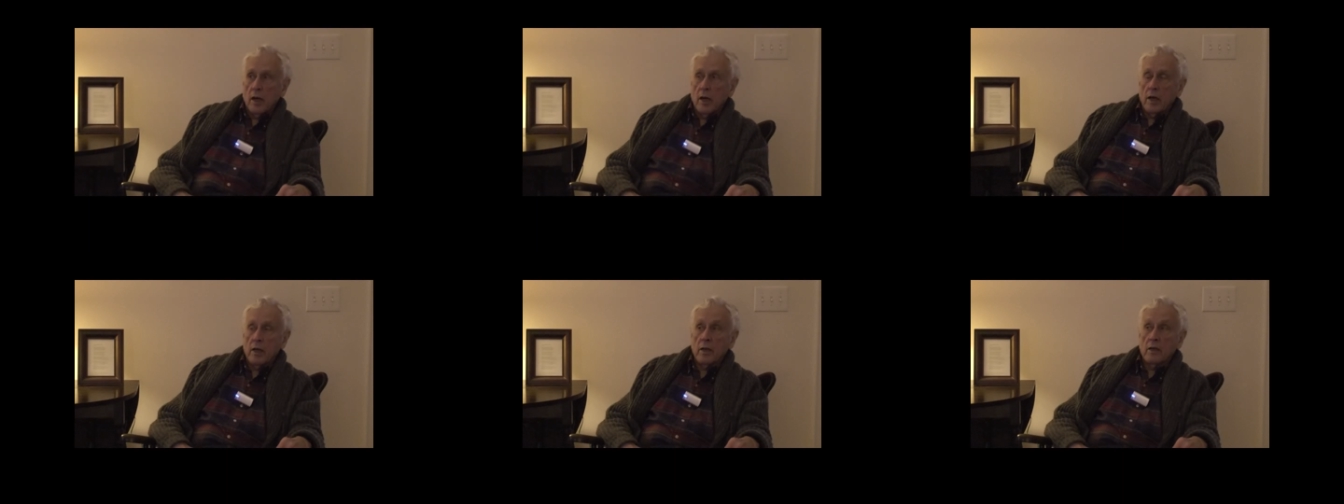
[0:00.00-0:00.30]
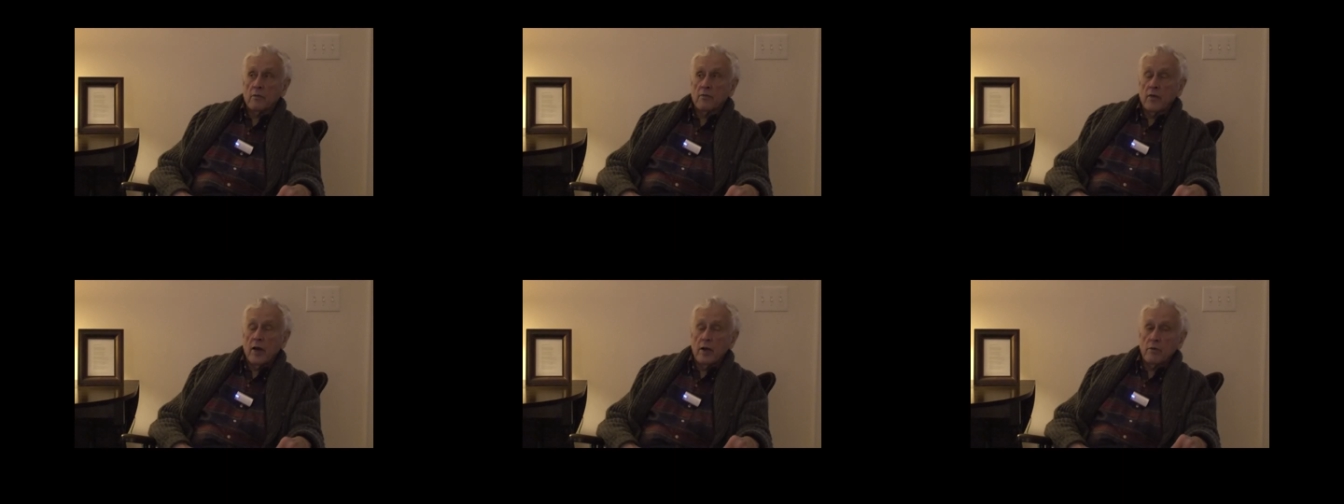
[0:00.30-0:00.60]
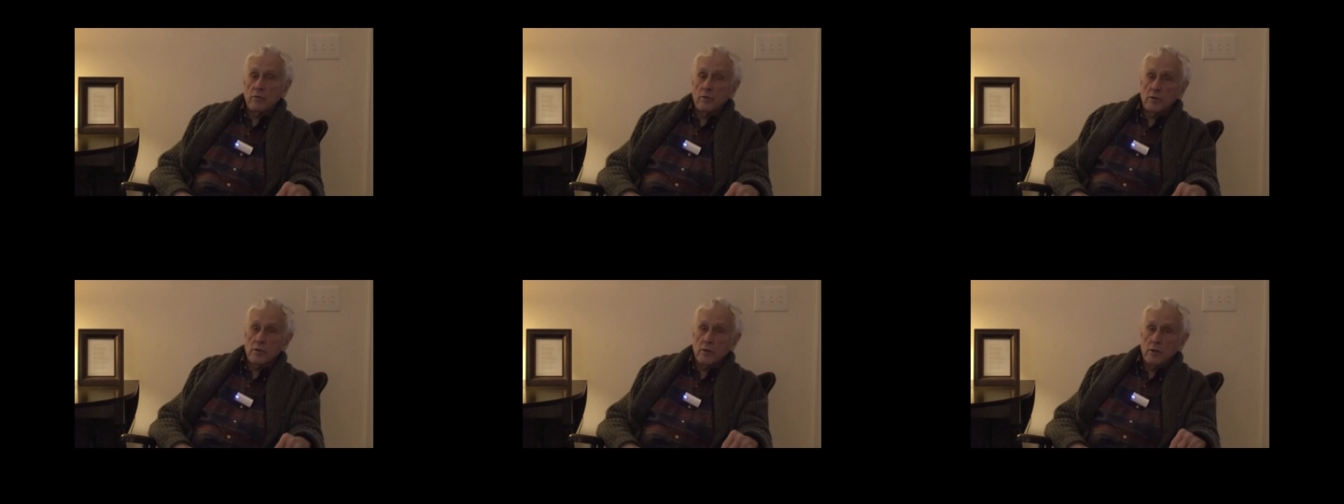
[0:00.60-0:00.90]
And if
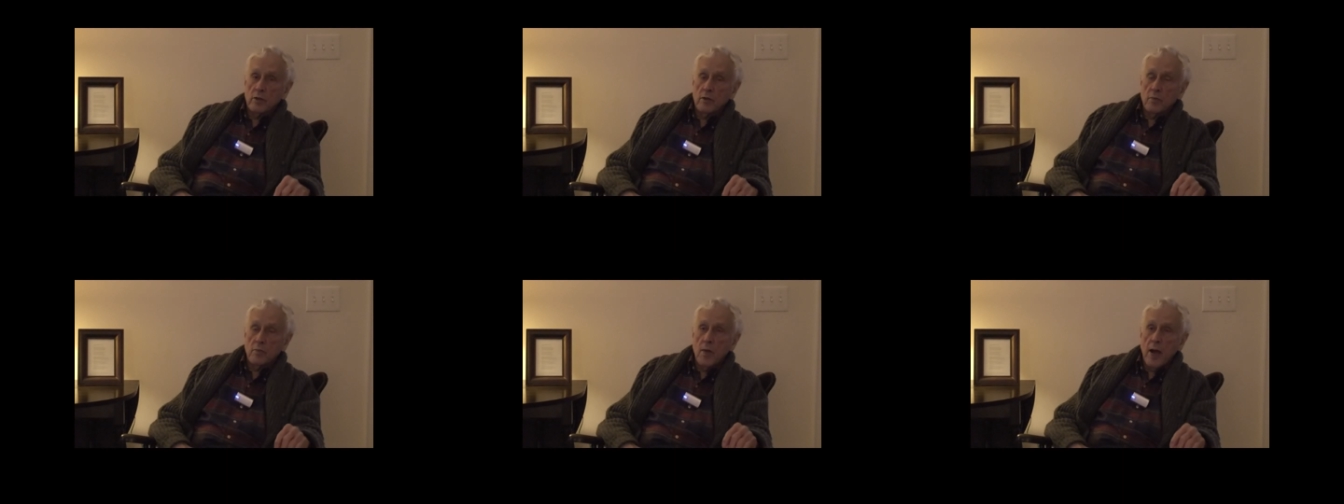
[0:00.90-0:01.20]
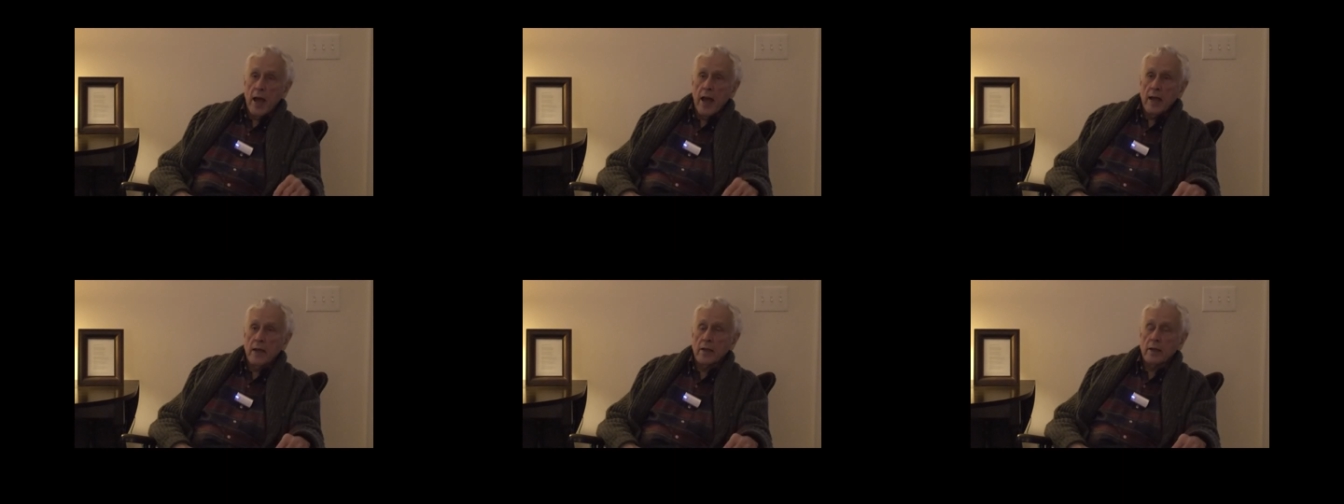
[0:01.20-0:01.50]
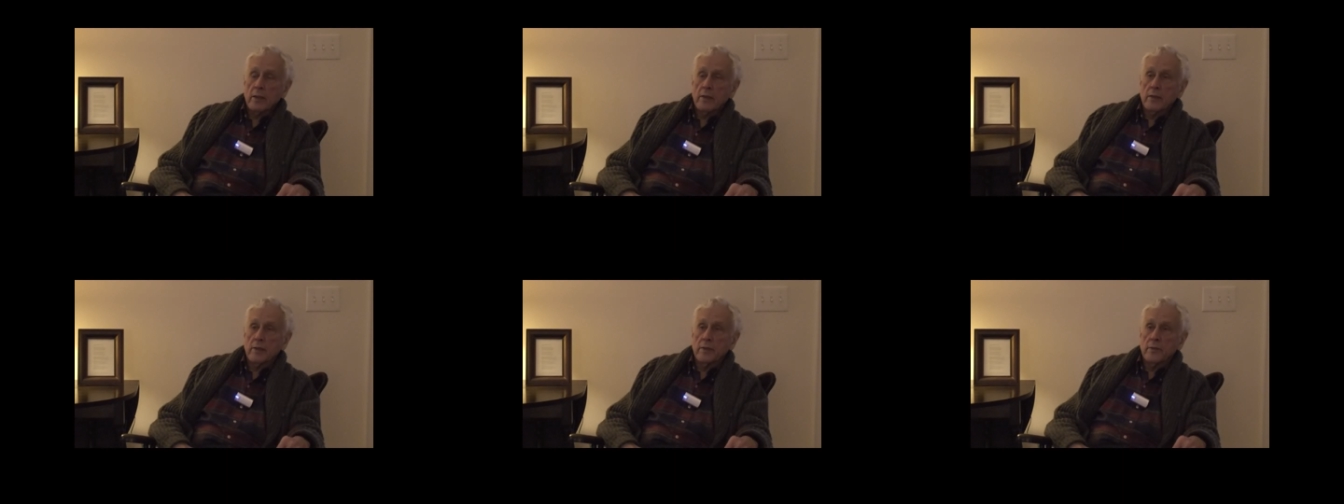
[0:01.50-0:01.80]
I were to go
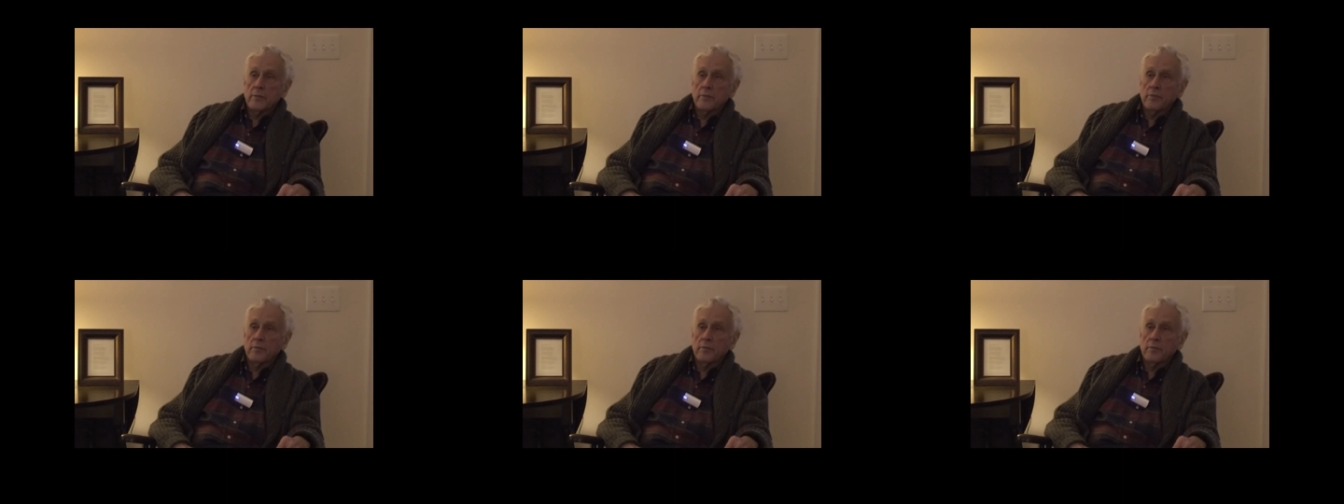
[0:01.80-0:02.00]
back